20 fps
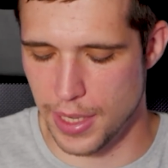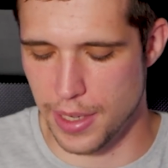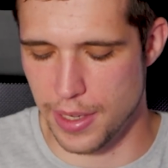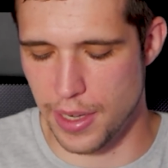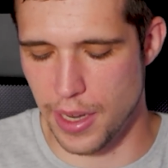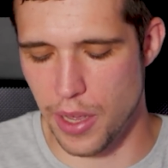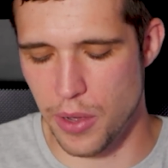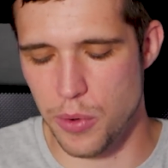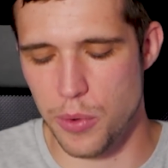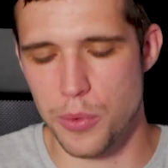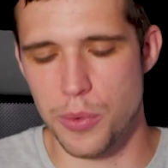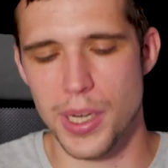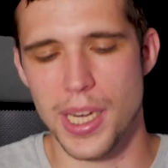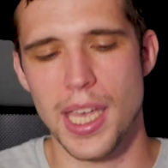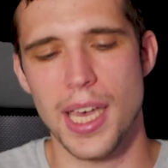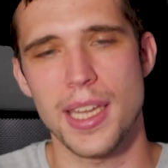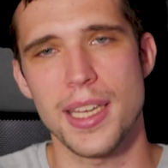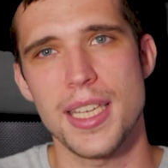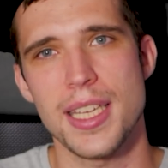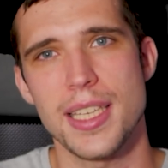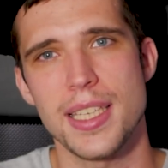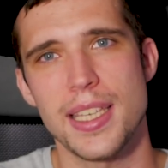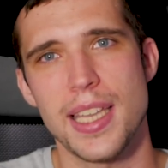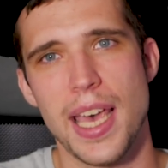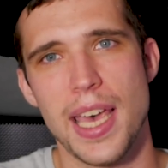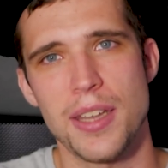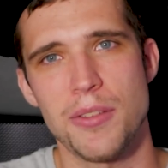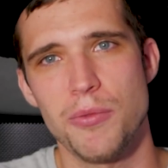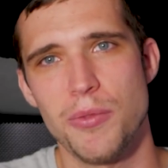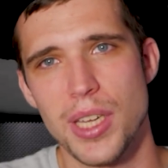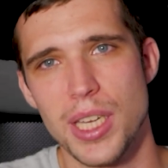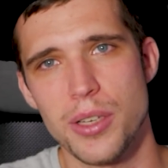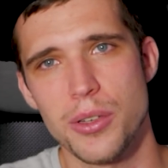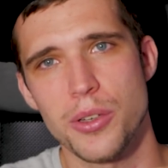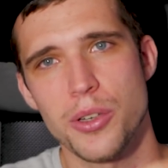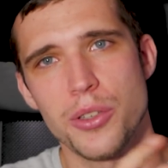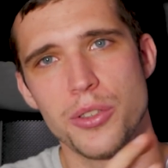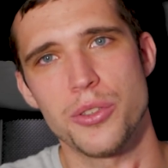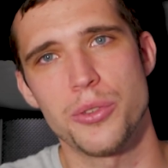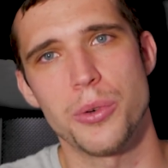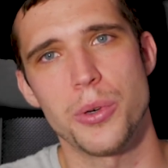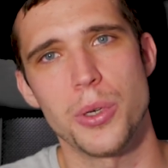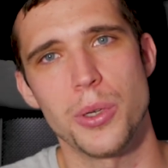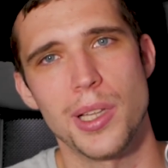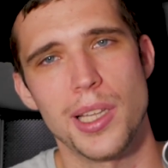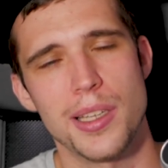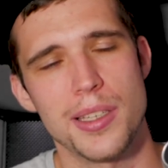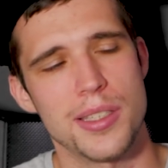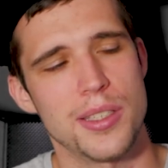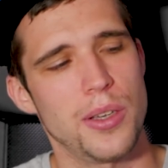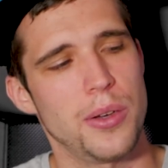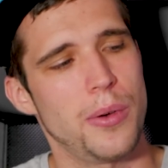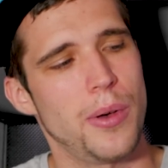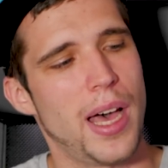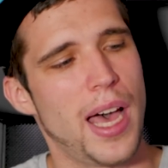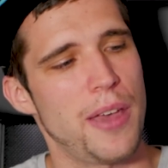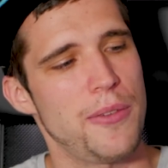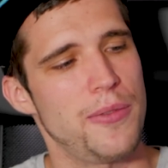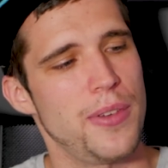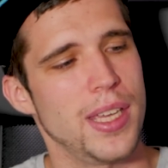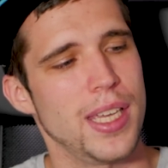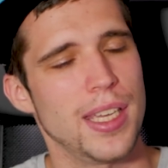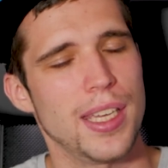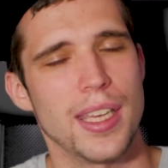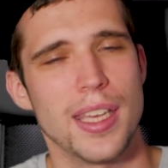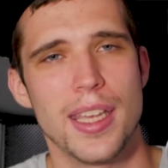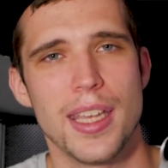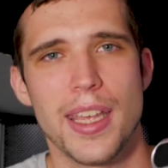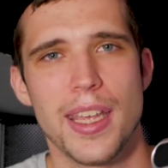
Now, regarding that Vico controller, so I think